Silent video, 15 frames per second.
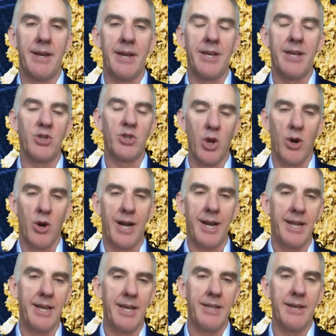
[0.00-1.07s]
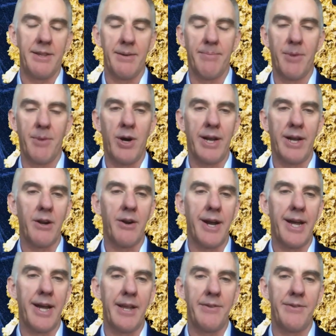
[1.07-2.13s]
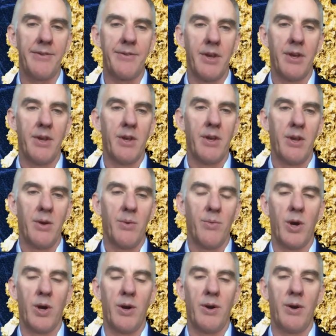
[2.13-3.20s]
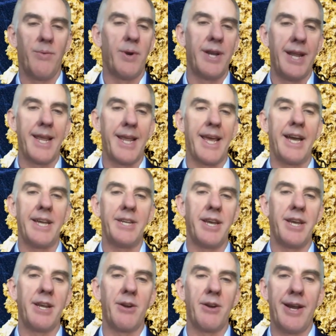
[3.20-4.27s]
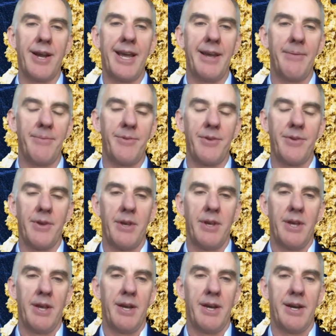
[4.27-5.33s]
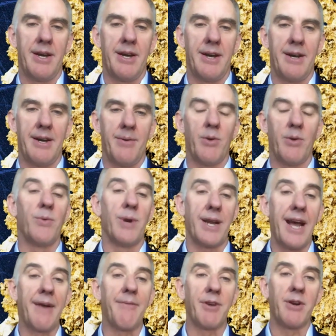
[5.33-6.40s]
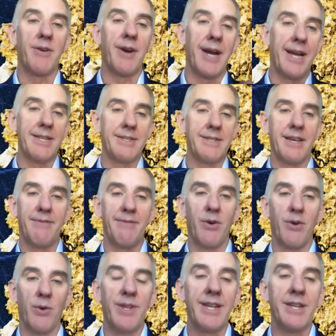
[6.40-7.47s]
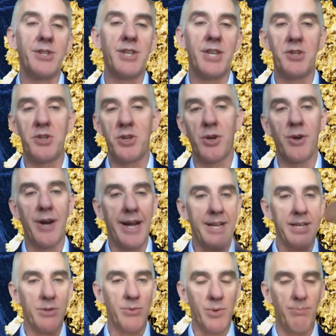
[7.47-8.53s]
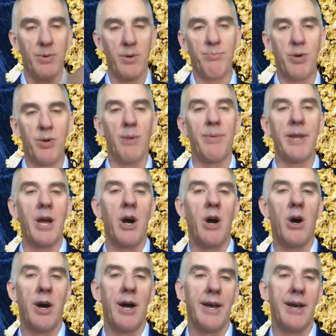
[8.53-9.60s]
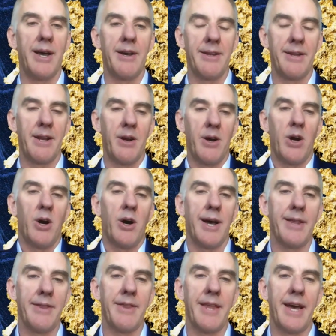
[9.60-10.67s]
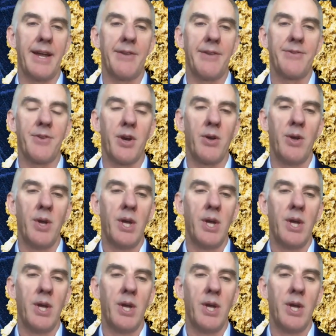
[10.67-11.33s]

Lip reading: historically that the mine grades were nearly 18 grams, or recovered grades. Therefore, the in situ grades were probably higher than that. So